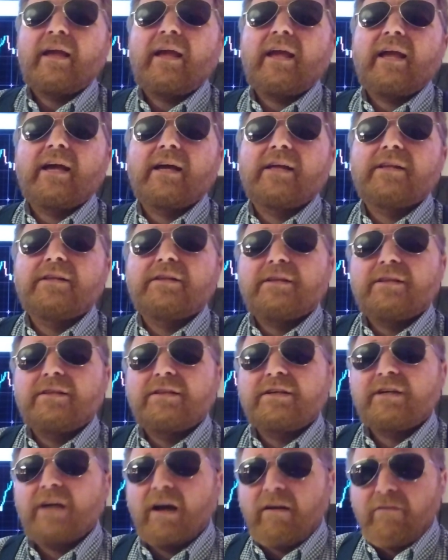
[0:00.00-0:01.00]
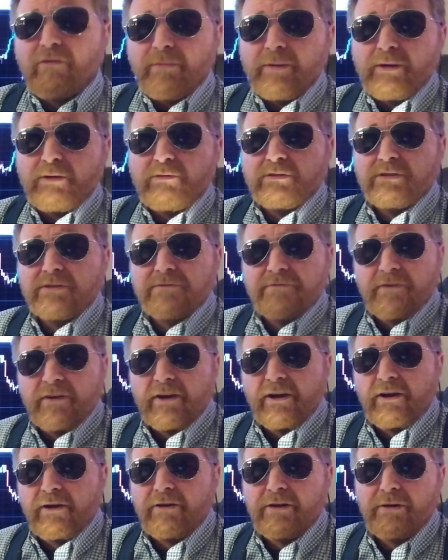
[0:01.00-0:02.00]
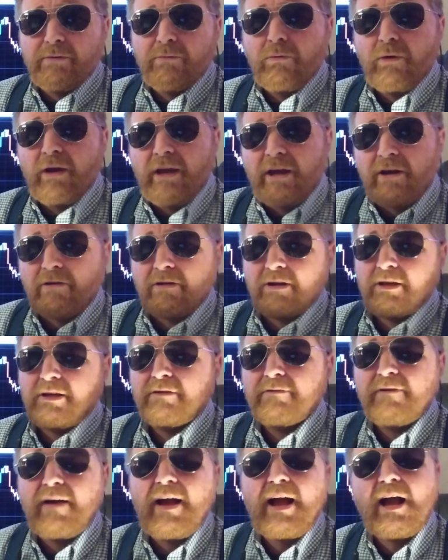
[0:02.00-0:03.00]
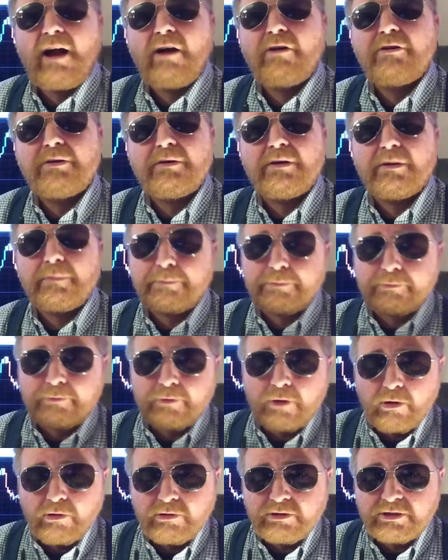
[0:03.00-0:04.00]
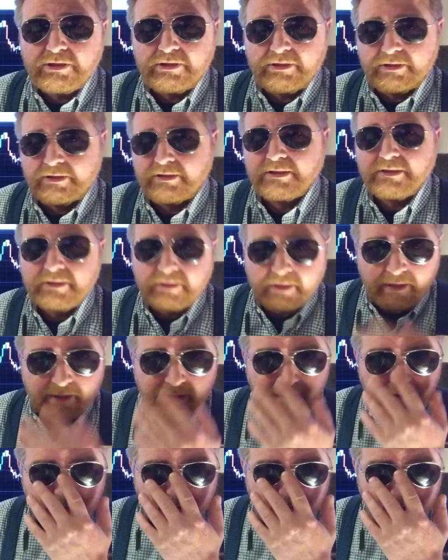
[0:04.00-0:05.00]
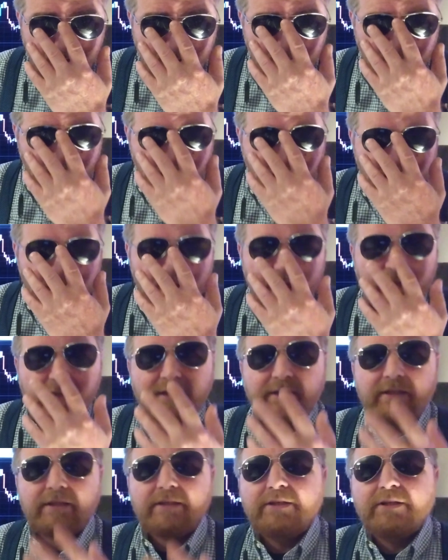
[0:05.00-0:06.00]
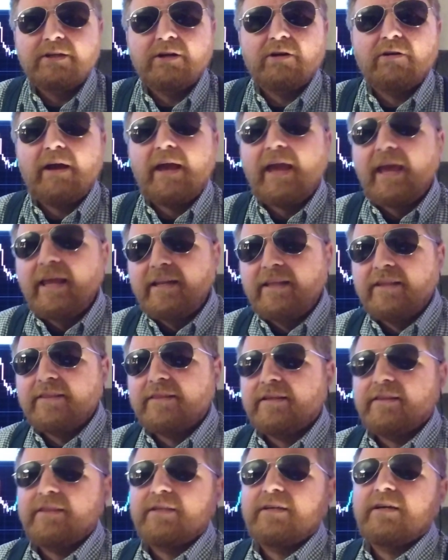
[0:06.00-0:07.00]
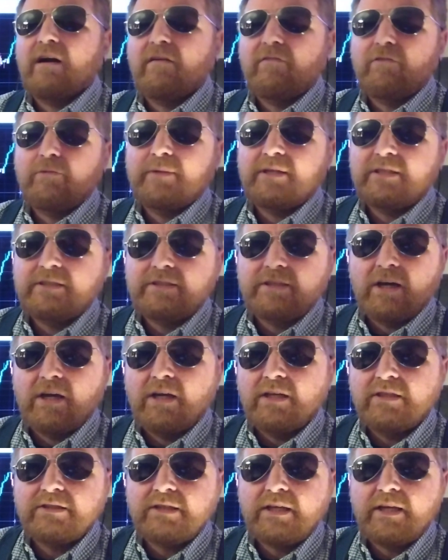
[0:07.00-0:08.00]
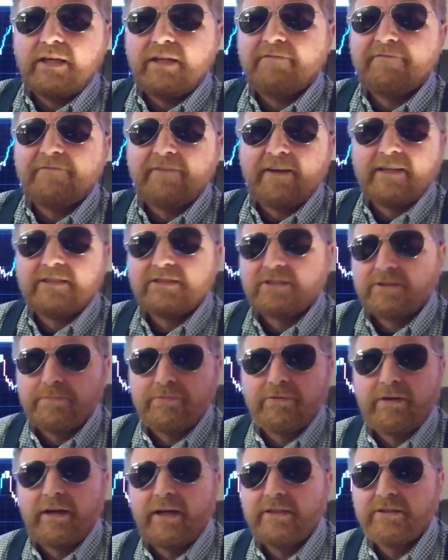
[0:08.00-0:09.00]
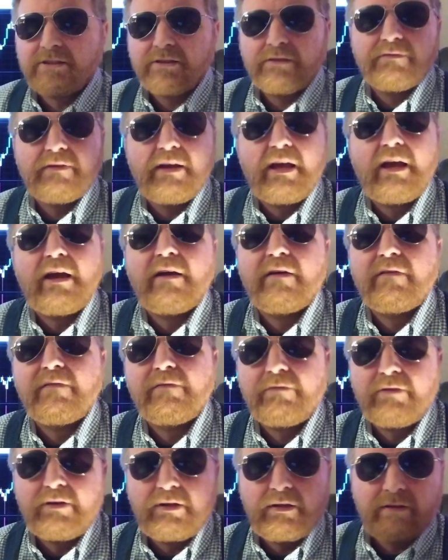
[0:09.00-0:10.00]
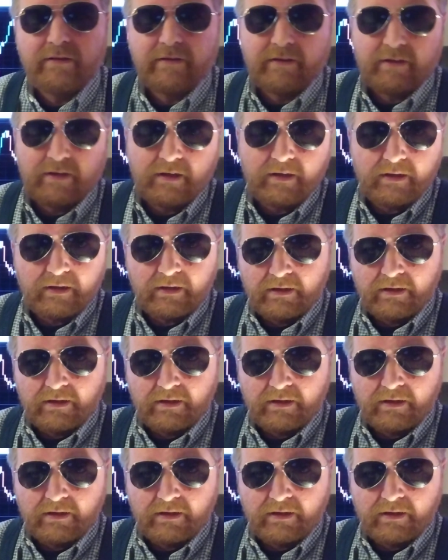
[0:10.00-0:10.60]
And the government was very wary of how to approach these things. And anything the government does, it affects the price of everything.